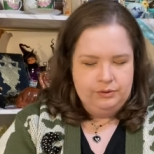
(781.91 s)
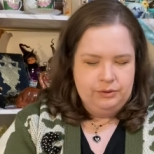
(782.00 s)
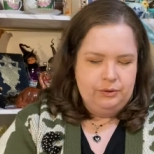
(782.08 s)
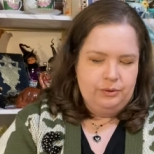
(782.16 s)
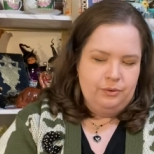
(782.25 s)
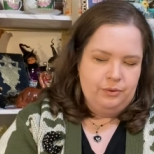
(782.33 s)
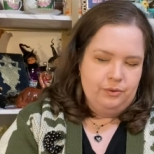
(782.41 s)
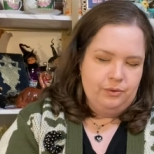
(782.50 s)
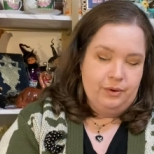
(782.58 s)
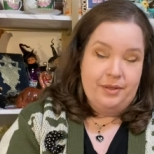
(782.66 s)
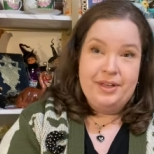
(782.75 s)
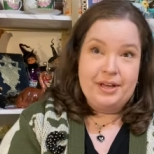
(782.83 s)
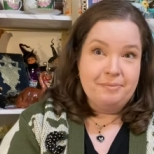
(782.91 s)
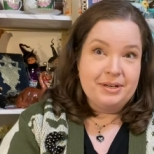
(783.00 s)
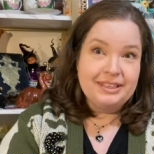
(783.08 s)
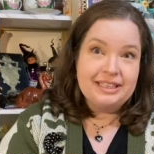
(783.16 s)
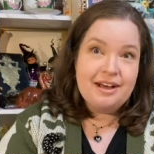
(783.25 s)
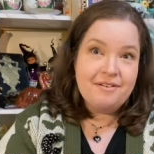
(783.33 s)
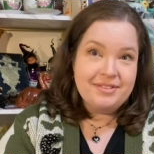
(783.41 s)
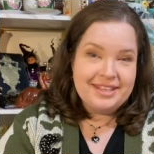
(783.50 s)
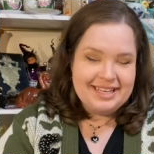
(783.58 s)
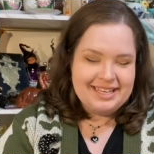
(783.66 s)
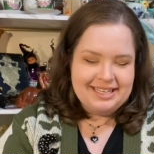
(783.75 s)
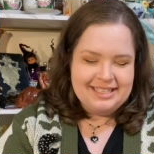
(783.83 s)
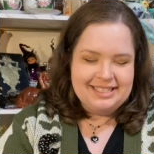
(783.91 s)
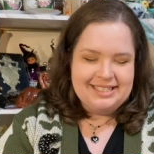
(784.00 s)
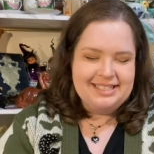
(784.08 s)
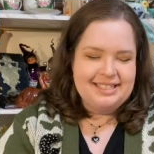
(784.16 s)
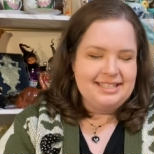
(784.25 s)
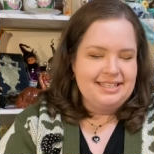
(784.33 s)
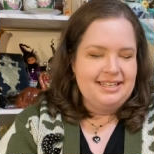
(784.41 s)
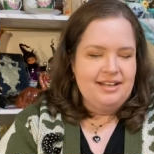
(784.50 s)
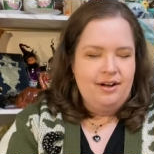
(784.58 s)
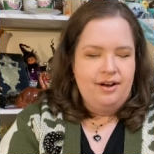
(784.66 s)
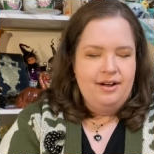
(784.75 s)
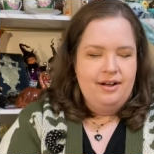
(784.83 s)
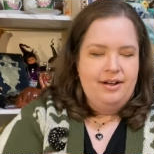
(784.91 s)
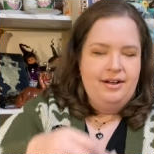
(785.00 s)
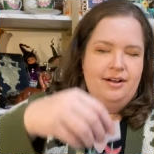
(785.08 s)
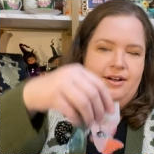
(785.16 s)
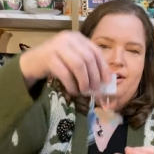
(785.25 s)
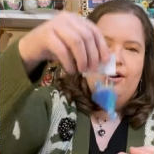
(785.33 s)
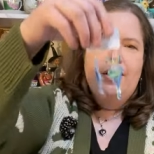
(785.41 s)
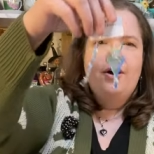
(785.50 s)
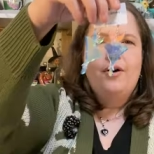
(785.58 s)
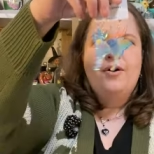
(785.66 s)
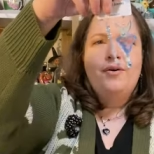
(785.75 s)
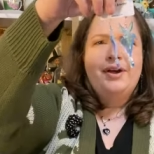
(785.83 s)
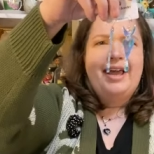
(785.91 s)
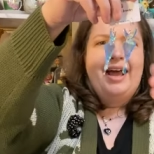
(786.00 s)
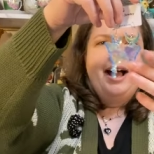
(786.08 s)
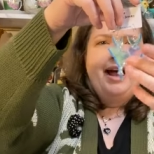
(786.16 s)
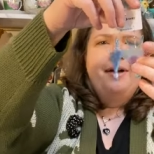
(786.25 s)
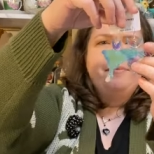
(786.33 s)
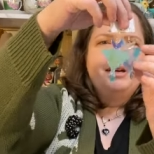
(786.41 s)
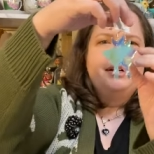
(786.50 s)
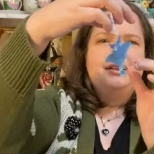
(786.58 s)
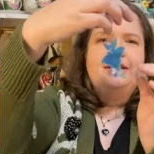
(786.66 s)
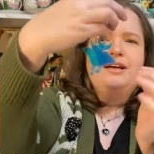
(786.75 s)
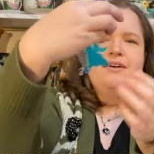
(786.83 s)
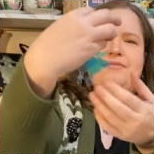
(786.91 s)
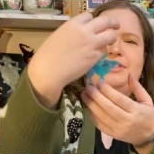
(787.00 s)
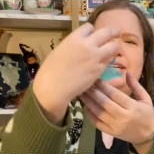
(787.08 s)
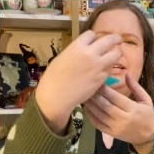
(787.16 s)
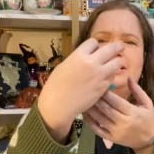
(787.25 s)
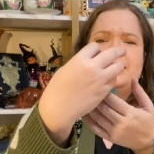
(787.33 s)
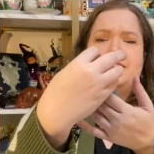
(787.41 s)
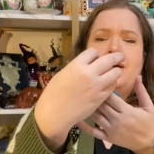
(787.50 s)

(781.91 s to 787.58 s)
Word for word: Ooh, I think I'm gonna love these. Oh yeah, I'm gonna love these.